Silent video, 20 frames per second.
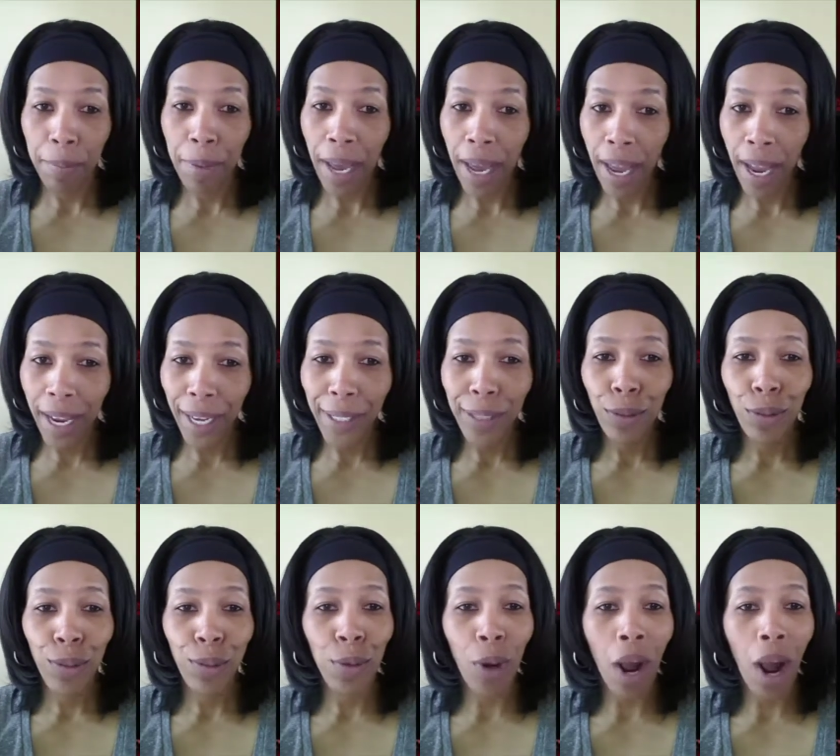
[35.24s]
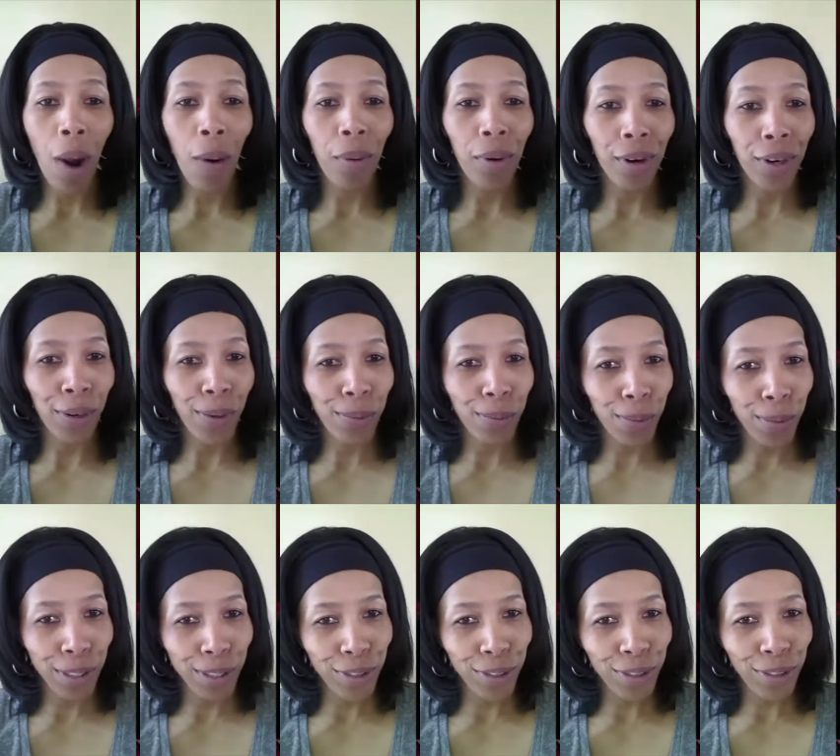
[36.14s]
Back to our
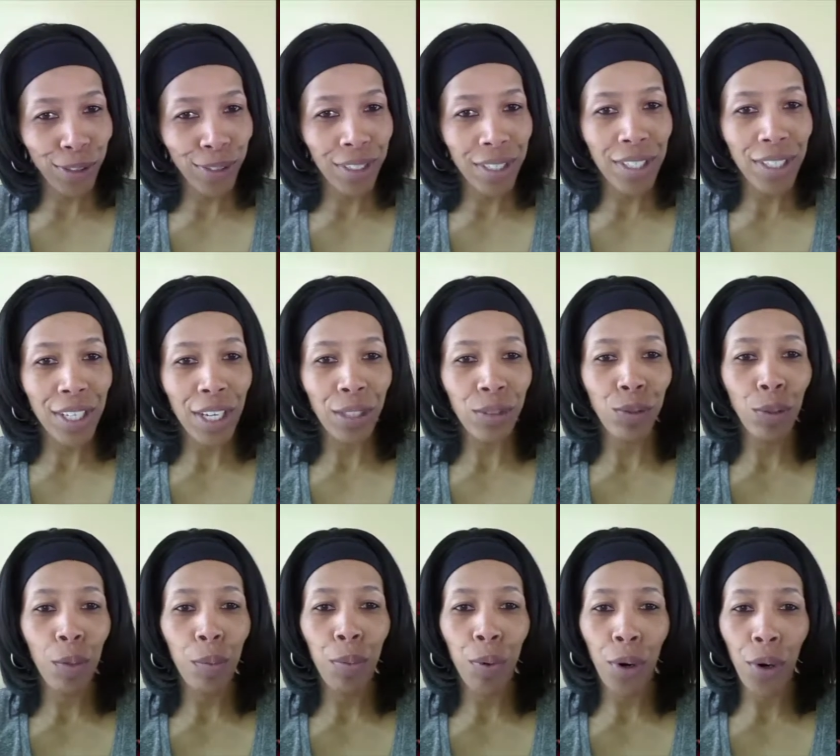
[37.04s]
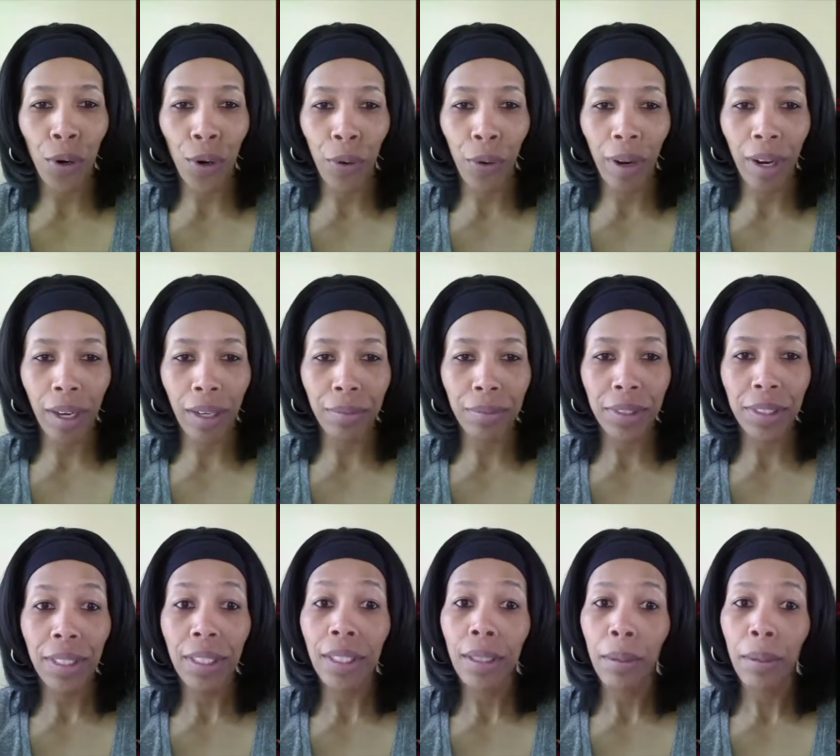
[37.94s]
originally scheduled programs.